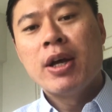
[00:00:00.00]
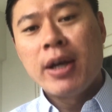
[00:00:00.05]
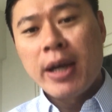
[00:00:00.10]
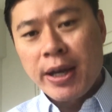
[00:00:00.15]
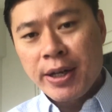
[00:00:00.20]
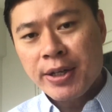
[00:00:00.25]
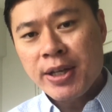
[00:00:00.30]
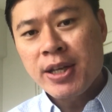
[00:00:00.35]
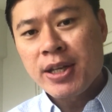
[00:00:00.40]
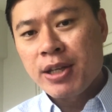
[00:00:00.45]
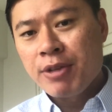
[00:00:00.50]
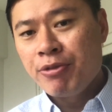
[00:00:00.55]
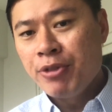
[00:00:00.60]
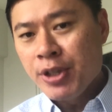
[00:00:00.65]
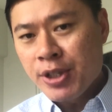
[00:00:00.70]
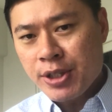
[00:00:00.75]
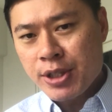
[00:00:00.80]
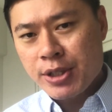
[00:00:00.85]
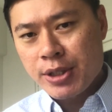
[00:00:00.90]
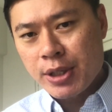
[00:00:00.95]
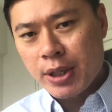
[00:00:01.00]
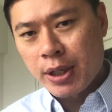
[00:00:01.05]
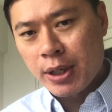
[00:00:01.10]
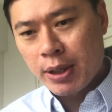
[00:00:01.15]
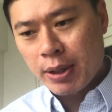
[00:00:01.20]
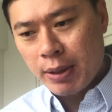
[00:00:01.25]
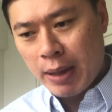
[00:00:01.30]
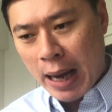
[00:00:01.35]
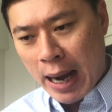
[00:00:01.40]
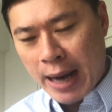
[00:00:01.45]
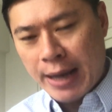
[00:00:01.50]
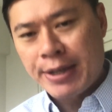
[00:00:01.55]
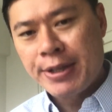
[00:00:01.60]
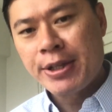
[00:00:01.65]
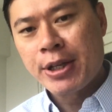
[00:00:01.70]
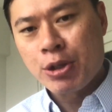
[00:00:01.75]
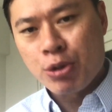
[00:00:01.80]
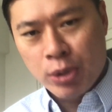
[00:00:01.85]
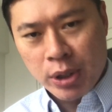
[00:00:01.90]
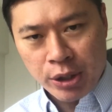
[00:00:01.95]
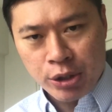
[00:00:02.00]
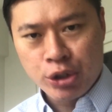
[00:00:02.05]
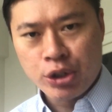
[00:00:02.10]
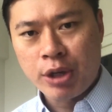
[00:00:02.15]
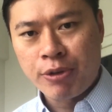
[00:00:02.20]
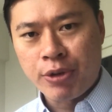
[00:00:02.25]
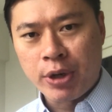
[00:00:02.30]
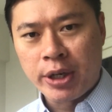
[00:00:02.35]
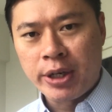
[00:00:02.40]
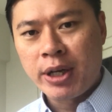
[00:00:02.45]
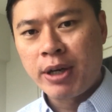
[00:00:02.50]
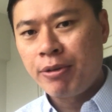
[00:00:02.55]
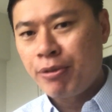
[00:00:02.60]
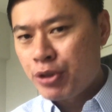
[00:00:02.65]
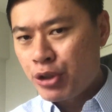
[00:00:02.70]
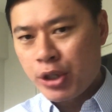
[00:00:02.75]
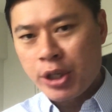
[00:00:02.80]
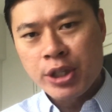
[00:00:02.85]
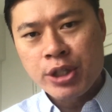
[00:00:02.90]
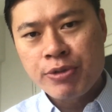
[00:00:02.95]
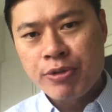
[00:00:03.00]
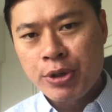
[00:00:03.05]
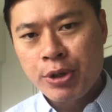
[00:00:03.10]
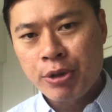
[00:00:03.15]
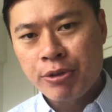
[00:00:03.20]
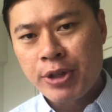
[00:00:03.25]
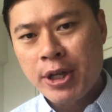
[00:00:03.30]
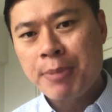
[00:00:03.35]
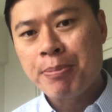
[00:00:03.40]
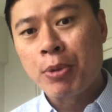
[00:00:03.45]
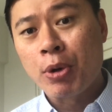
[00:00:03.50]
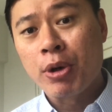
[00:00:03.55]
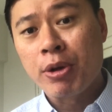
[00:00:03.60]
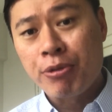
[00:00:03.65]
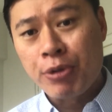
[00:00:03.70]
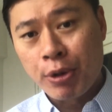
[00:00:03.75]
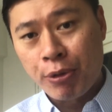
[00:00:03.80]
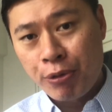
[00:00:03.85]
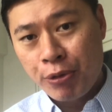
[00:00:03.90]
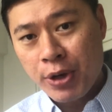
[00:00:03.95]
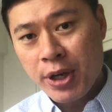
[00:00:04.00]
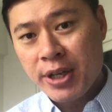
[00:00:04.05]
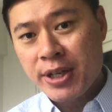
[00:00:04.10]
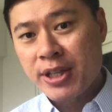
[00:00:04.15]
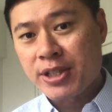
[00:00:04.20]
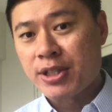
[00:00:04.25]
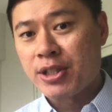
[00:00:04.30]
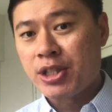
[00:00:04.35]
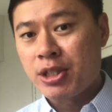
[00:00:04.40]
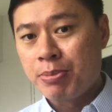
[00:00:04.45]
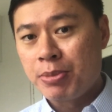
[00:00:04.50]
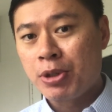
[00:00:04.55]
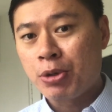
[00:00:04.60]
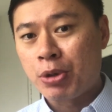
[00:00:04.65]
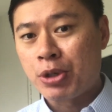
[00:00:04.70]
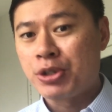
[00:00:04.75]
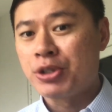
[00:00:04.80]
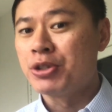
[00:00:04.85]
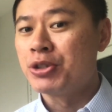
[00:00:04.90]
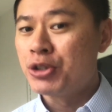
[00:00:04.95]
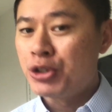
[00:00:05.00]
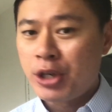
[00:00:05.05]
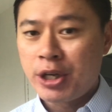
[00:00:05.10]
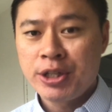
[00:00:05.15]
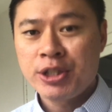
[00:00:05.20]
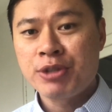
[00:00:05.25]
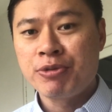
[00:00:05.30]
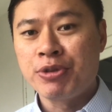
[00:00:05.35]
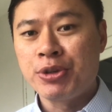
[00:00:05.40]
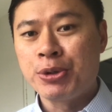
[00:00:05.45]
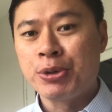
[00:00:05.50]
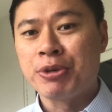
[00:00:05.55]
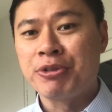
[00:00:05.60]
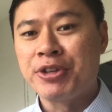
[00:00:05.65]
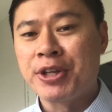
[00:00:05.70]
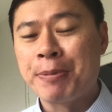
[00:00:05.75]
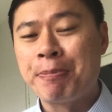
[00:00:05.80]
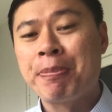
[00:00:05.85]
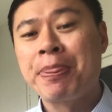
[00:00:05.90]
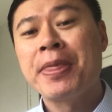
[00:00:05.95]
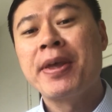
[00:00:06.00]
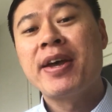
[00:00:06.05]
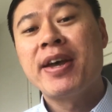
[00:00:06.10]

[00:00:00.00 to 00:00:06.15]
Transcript: And again, if this is an idea that you like to share with your other half, share this video with them, or if your friend has a similar question, share this video with them.